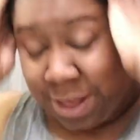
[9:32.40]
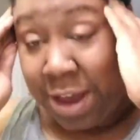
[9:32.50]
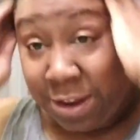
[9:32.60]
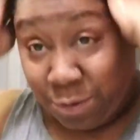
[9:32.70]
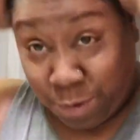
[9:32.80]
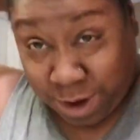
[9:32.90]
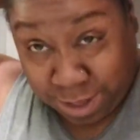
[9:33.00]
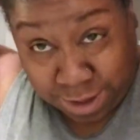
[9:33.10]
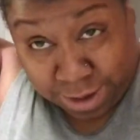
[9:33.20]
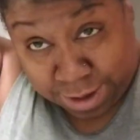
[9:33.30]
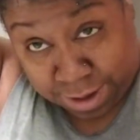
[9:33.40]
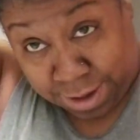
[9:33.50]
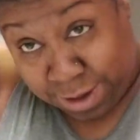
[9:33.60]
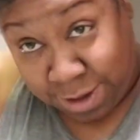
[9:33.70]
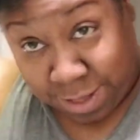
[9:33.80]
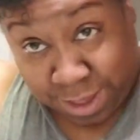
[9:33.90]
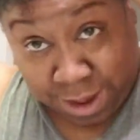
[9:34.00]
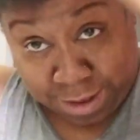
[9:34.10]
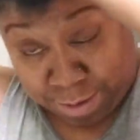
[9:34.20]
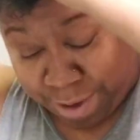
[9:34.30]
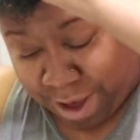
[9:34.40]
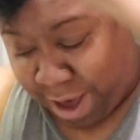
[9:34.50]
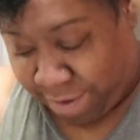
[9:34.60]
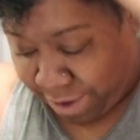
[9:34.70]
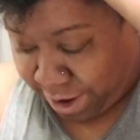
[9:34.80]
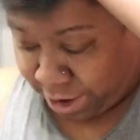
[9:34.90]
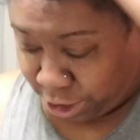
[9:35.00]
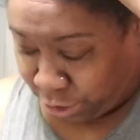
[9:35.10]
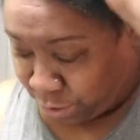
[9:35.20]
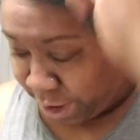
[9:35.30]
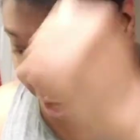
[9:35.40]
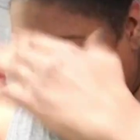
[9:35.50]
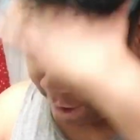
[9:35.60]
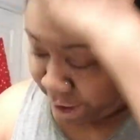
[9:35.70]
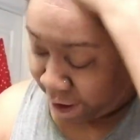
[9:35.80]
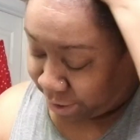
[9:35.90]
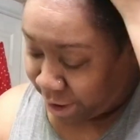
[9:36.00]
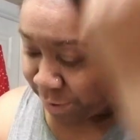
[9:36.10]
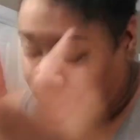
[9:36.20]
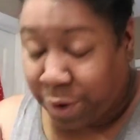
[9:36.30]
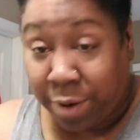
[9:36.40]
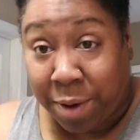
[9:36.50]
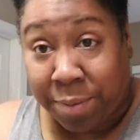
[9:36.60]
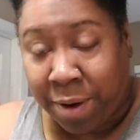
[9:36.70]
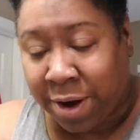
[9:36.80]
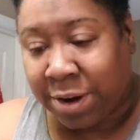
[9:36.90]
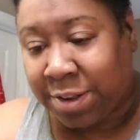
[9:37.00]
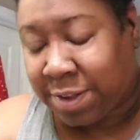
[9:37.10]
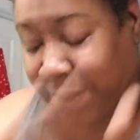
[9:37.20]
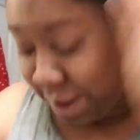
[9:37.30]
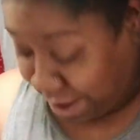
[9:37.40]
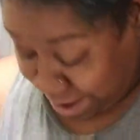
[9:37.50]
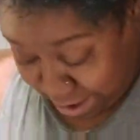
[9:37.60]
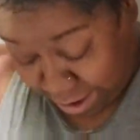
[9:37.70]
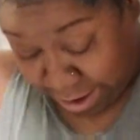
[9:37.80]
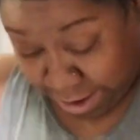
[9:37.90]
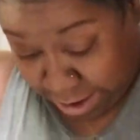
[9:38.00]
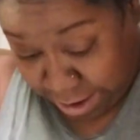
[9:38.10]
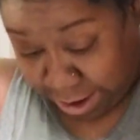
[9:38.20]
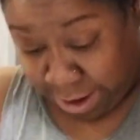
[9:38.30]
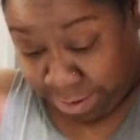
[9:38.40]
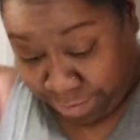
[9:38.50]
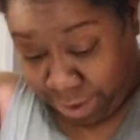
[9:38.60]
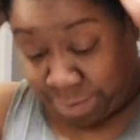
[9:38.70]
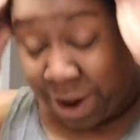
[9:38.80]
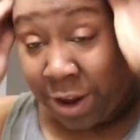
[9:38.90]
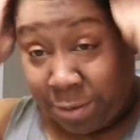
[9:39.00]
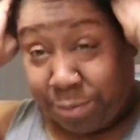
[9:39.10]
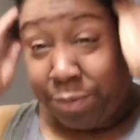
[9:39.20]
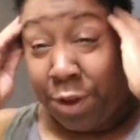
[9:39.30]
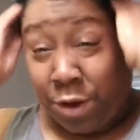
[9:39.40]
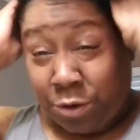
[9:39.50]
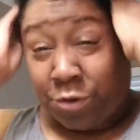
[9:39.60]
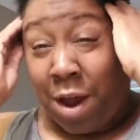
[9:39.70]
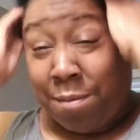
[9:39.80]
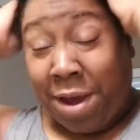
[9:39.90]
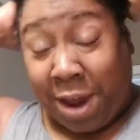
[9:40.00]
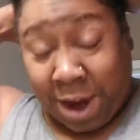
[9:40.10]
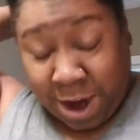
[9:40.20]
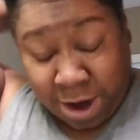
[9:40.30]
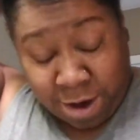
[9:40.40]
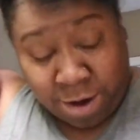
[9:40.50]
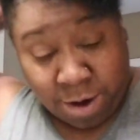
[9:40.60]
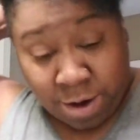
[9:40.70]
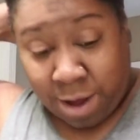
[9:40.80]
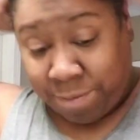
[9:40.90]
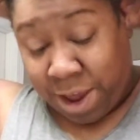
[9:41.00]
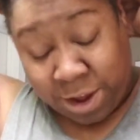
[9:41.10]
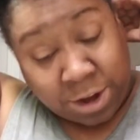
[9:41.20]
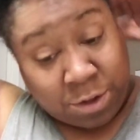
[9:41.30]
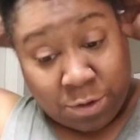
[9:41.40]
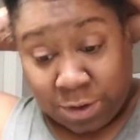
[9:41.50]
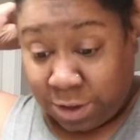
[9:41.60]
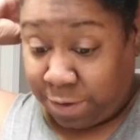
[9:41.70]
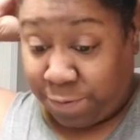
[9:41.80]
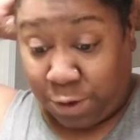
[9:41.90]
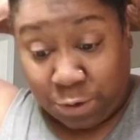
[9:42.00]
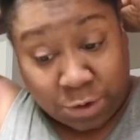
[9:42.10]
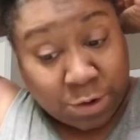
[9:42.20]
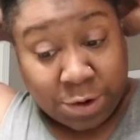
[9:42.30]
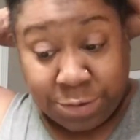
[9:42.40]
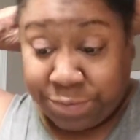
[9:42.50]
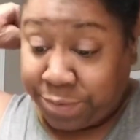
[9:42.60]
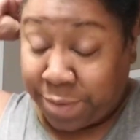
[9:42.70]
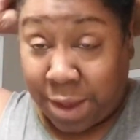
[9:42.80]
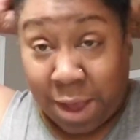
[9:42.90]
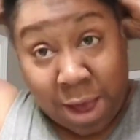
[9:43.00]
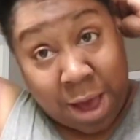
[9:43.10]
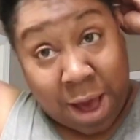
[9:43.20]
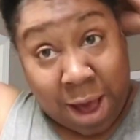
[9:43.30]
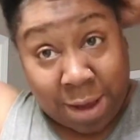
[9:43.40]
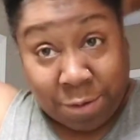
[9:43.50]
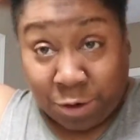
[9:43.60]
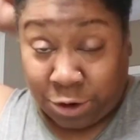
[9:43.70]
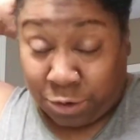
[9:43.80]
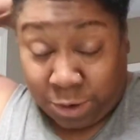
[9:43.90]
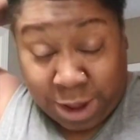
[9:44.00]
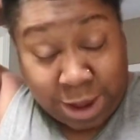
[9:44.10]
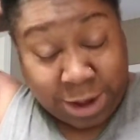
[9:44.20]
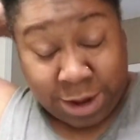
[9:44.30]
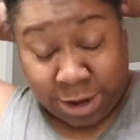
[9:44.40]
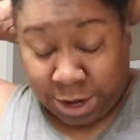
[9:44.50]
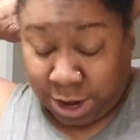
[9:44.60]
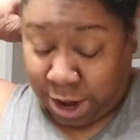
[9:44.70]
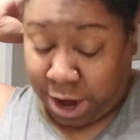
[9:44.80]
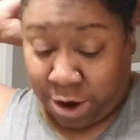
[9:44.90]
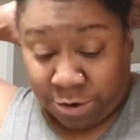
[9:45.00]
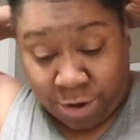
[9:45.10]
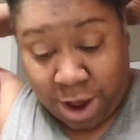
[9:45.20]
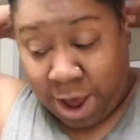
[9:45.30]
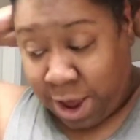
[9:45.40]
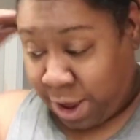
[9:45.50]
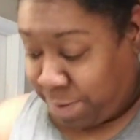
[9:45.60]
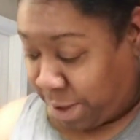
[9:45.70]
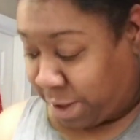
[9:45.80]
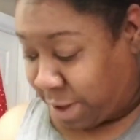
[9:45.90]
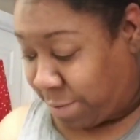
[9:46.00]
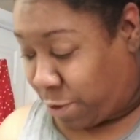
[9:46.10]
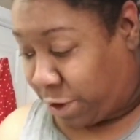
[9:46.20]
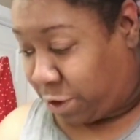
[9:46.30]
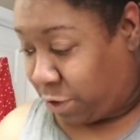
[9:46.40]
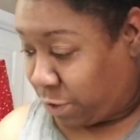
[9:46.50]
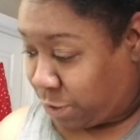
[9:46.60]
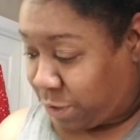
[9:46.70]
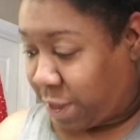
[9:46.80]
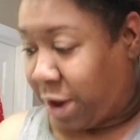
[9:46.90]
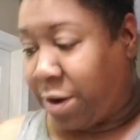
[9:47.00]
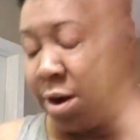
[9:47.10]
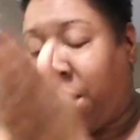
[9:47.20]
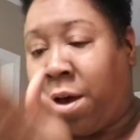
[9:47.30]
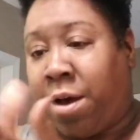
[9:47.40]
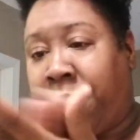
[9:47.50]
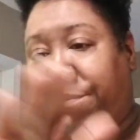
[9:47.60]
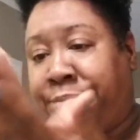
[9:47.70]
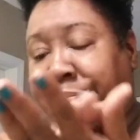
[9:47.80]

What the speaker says: That is one of the good things about having short hair. I don't have to worry about parts. I'm not gonna blow dry my hair. I'm not gonna use a diffuser. I'm going to let it air dry because I'm going to use their